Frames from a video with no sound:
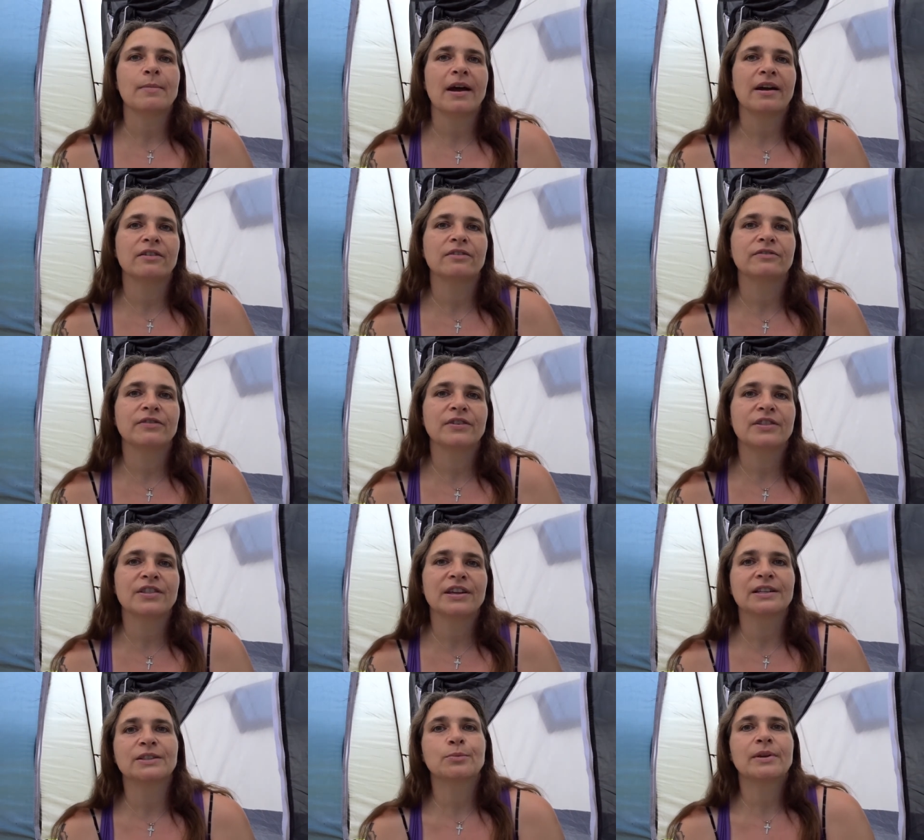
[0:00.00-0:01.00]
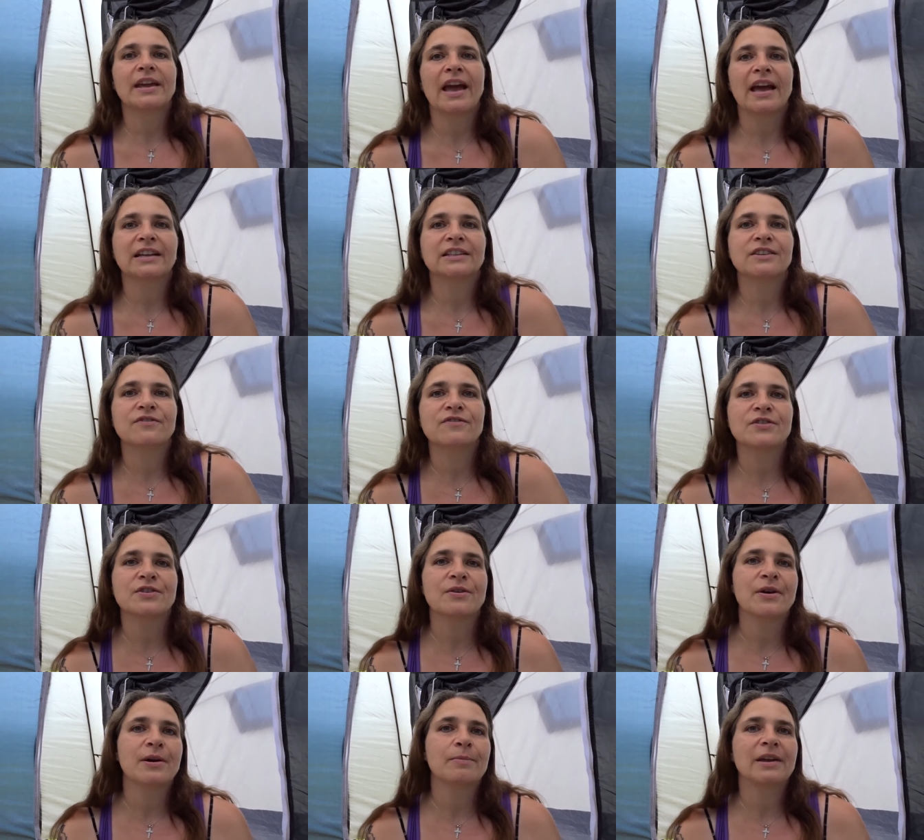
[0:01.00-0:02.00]
amount of things we get, if you
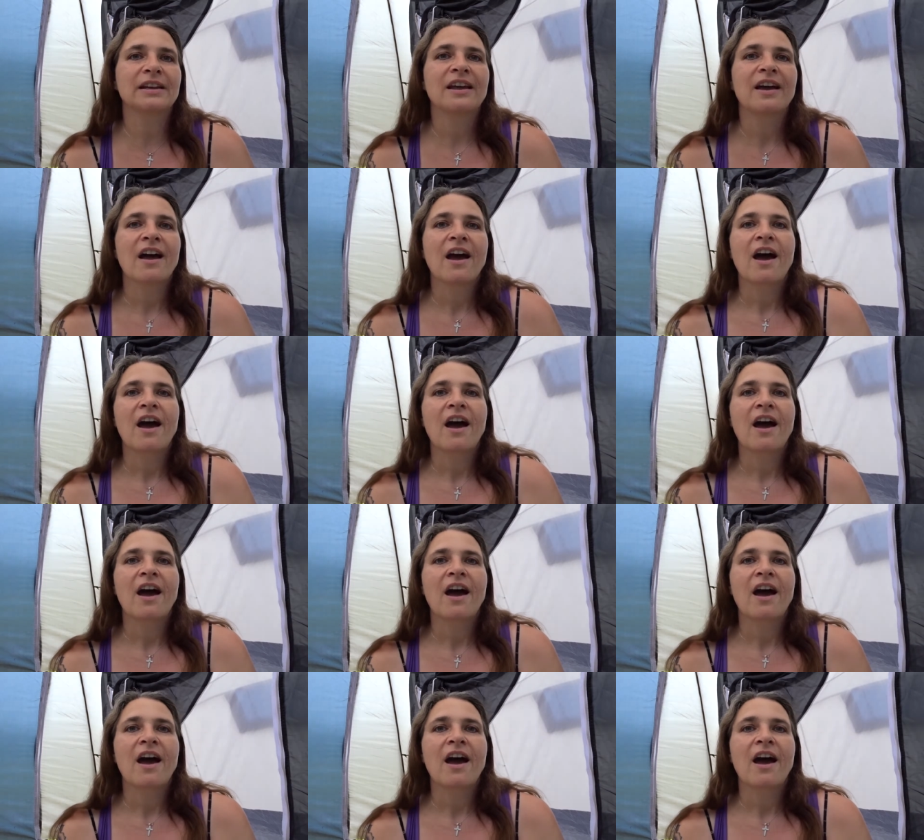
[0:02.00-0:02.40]
know what I mean.